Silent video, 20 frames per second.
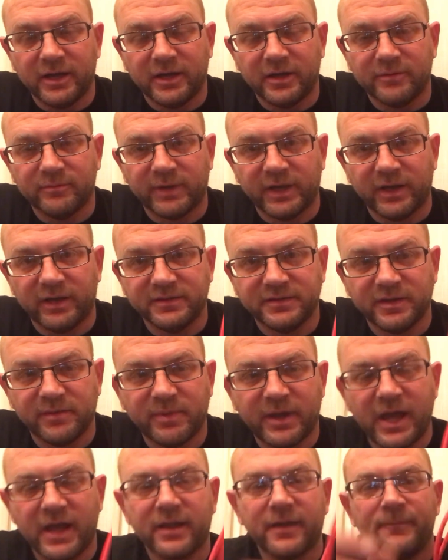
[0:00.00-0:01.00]
my hunting
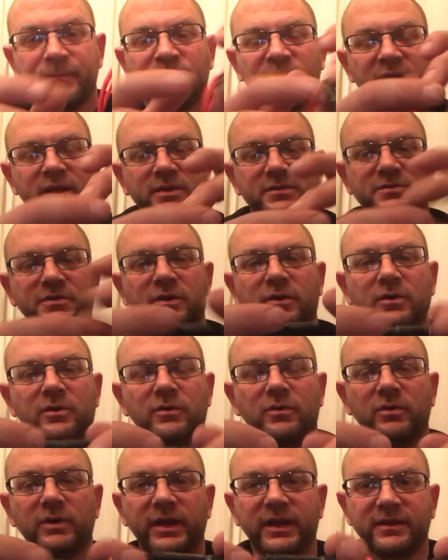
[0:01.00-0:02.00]
pack,
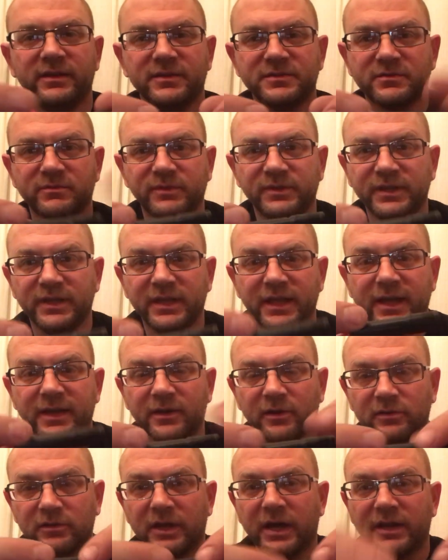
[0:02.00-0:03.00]
so it doesn't really get a
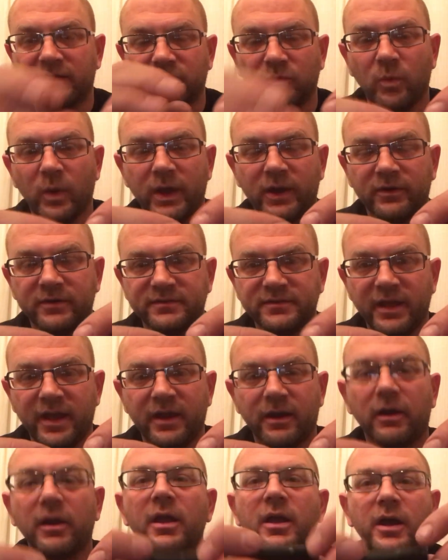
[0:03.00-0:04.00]
lot of wear and
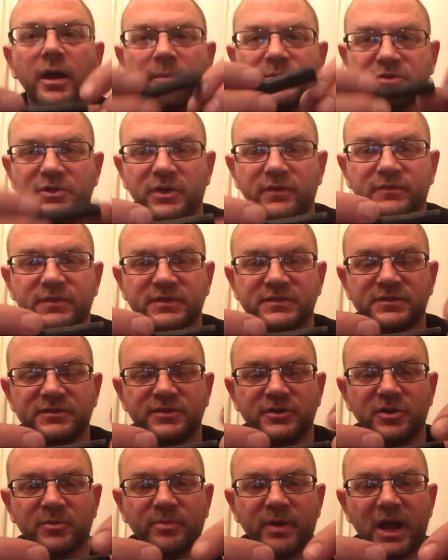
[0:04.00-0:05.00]
tear. I'm sure if this is in
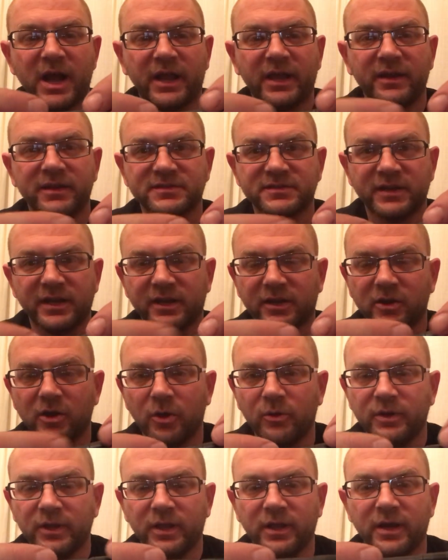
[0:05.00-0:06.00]
your pocket, it's got a
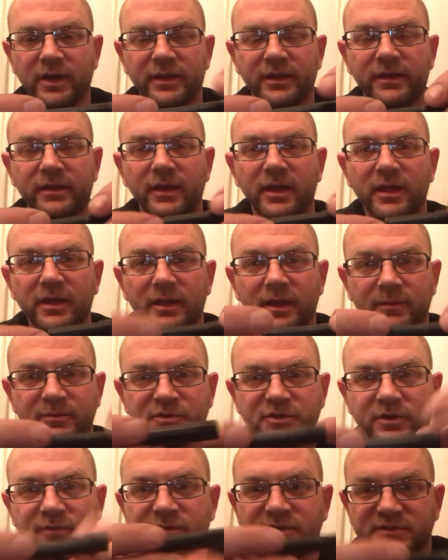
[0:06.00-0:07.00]
coating on it. I'm
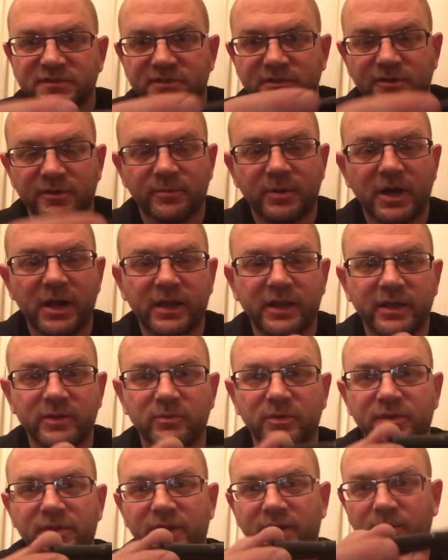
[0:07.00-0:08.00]
sure if this is in your pocket
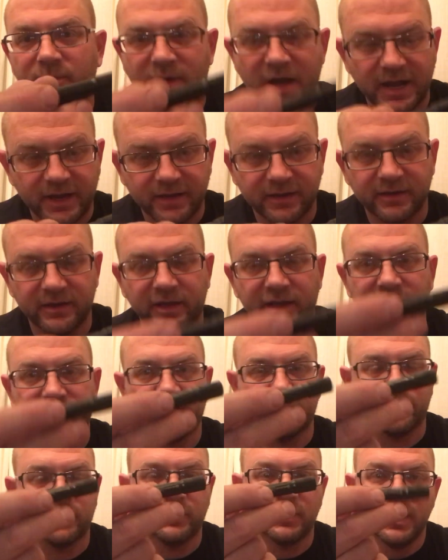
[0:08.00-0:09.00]
with like a pocket knife
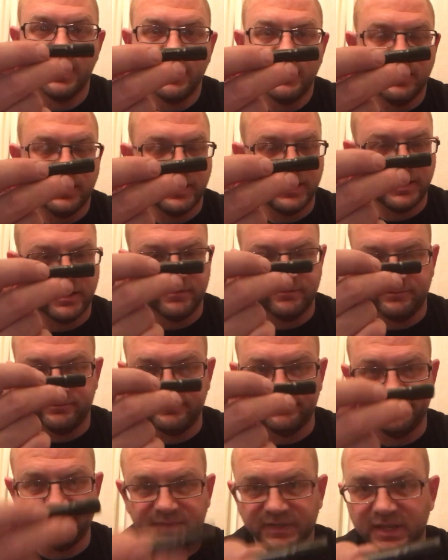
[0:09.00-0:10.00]
or
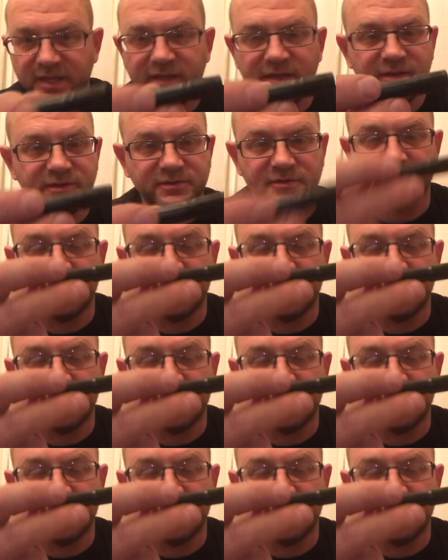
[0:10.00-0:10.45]
keys or